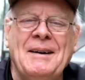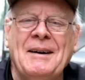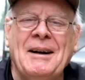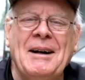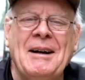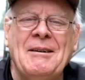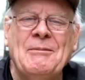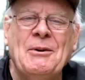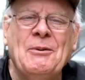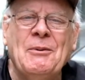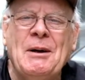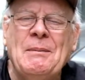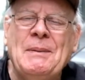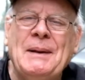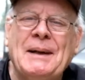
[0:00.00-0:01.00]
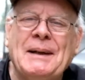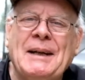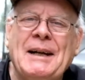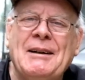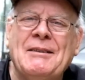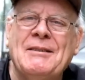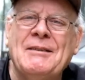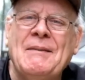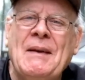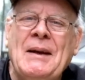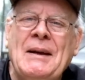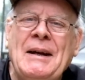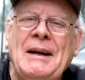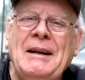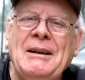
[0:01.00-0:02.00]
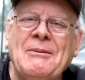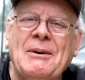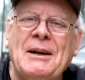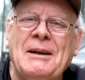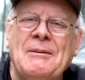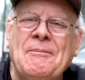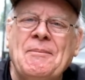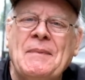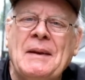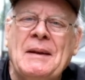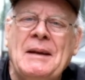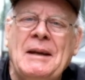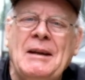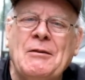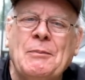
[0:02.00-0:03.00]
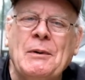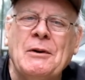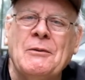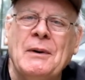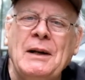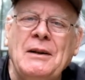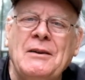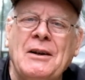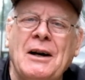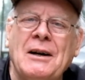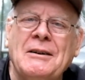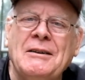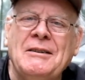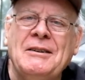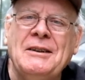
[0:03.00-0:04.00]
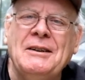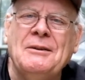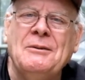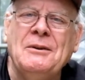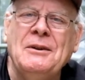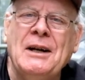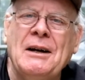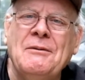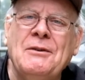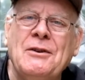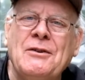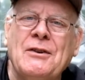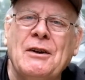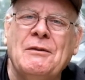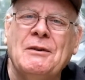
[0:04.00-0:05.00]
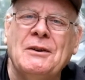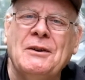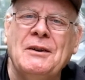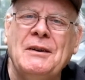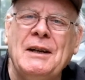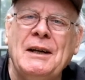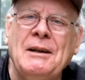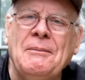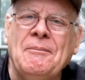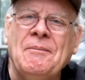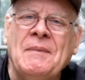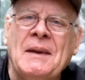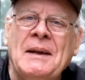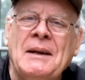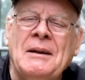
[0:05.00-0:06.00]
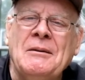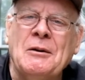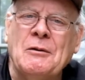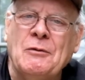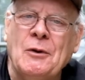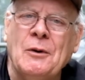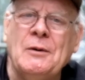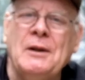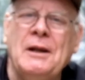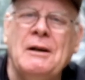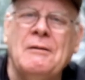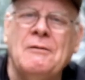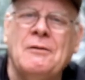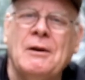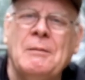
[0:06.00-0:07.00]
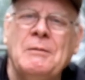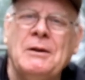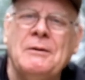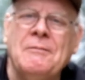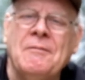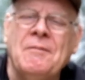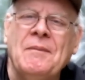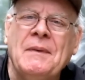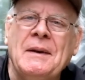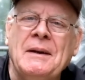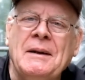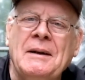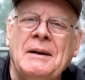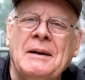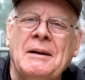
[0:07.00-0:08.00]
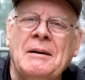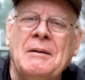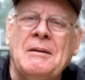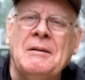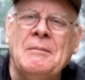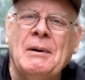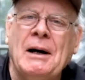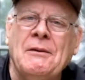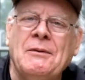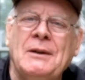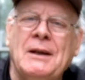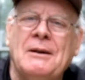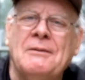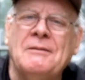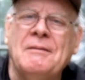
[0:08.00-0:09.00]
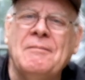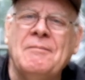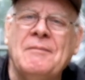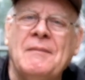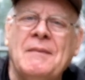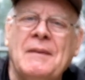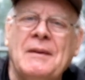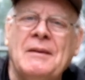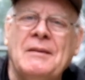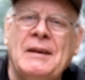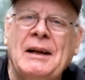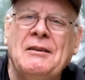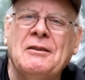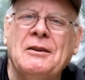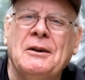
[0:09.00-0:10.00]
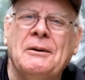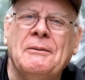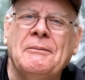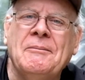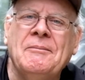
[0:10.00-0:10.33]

I'm a wimpy, I guess. Anyway, it's been great talking to you. Have yourself a good day. Look forward to hearing from you. Bye for now. Ted's clear.